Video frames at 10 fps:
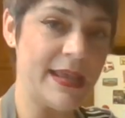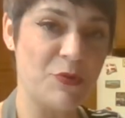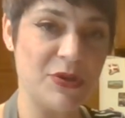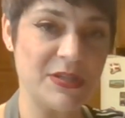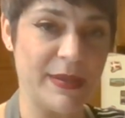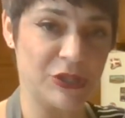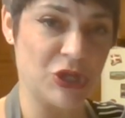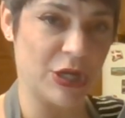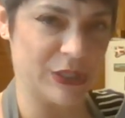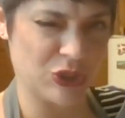I'm going to make a
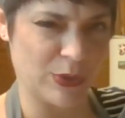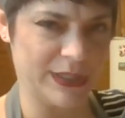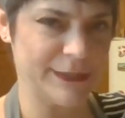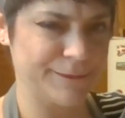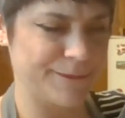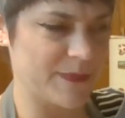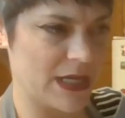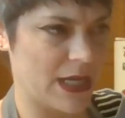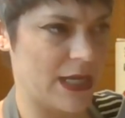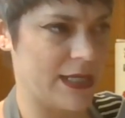chocolate torte.
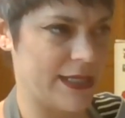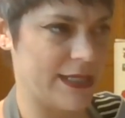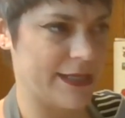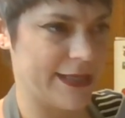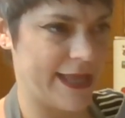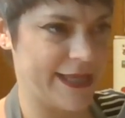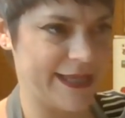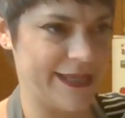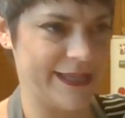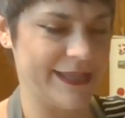
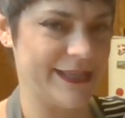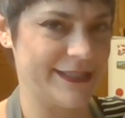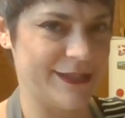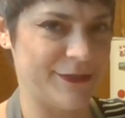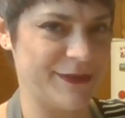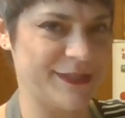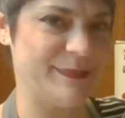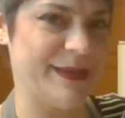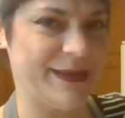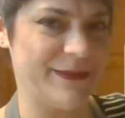I saw the
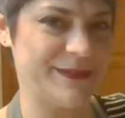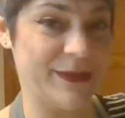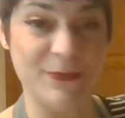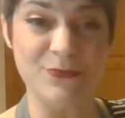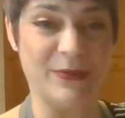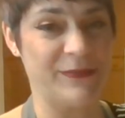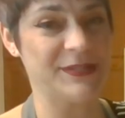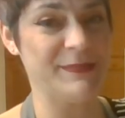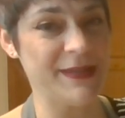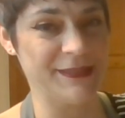recipe and I was like, ooh, I want
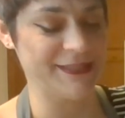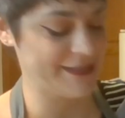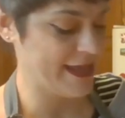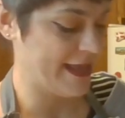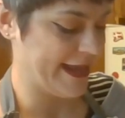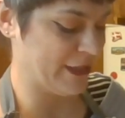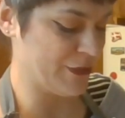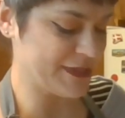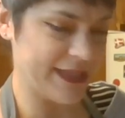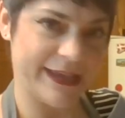to make this. It
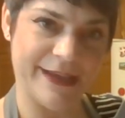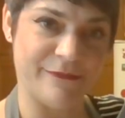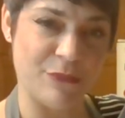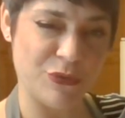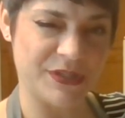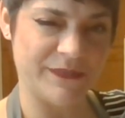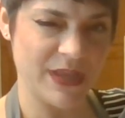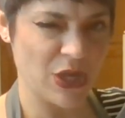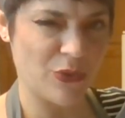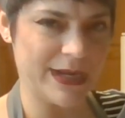looks like I have most of the
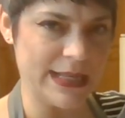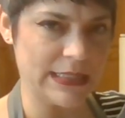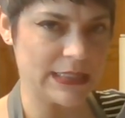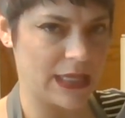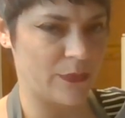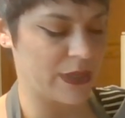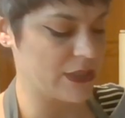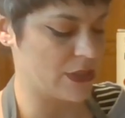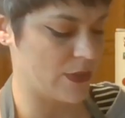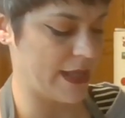ingredients, and what I
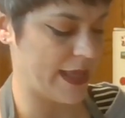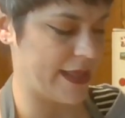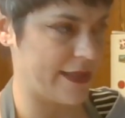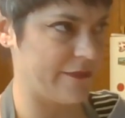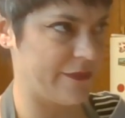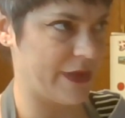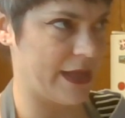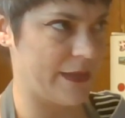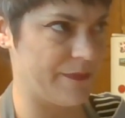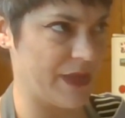don't have,
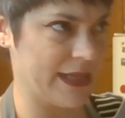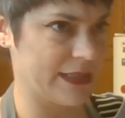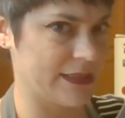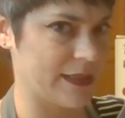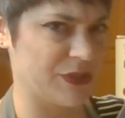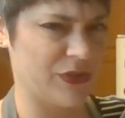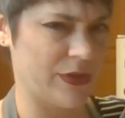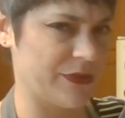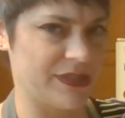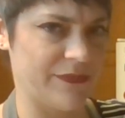I can substitute
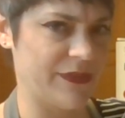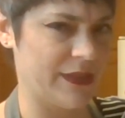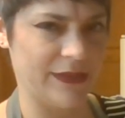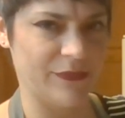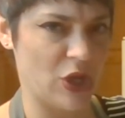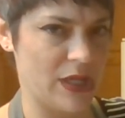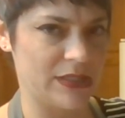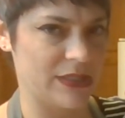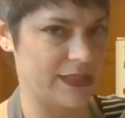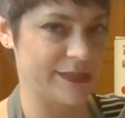other stuff in that I've got,
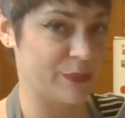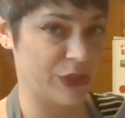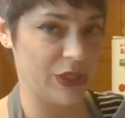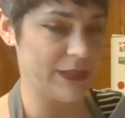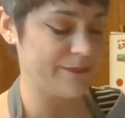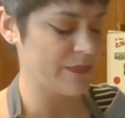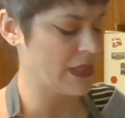so that's pretty good.